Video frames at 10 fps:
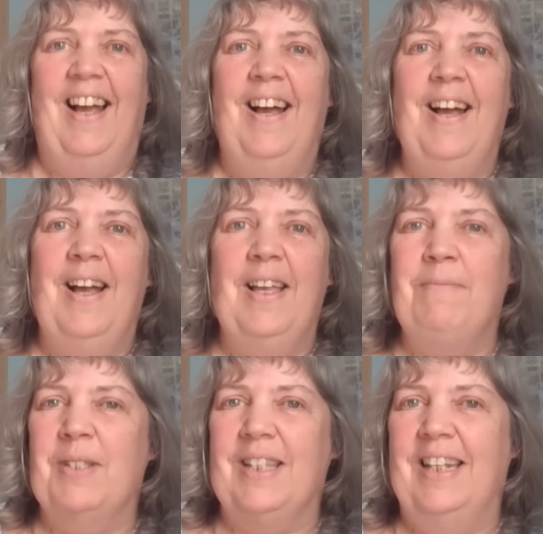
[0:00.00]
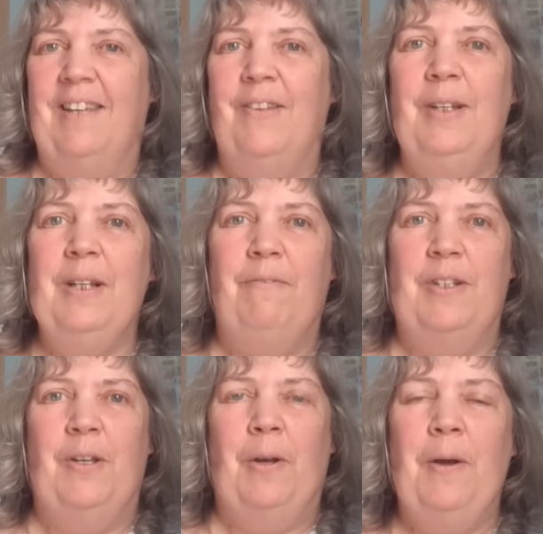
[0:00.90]
I am just going to give you a little
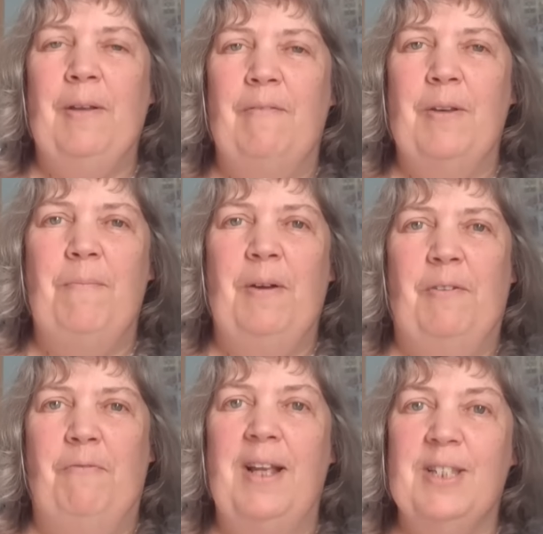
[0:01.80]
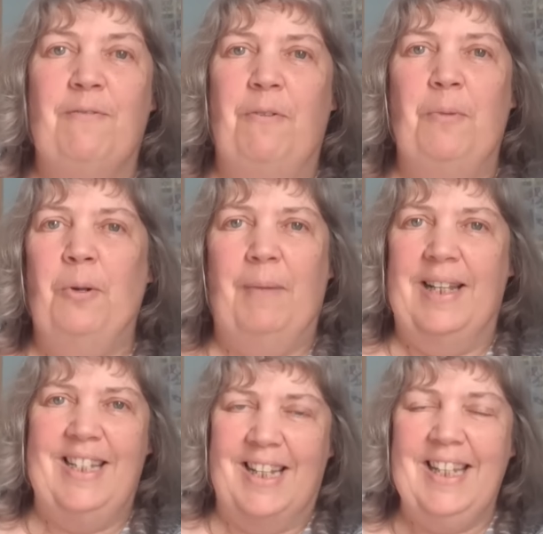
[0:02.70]
video now, give you a bit of a rest from all my
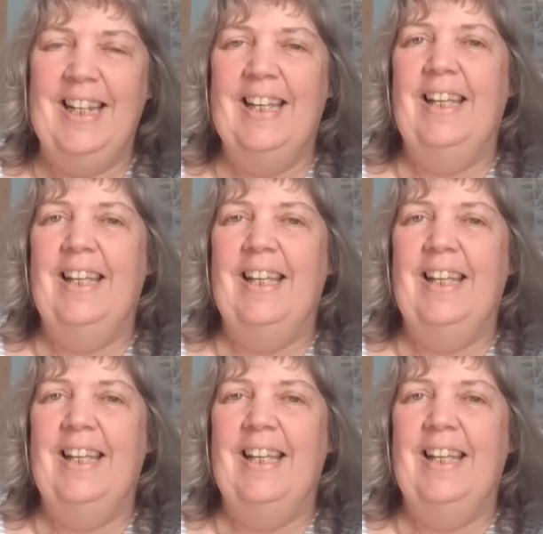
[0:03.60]
chatting.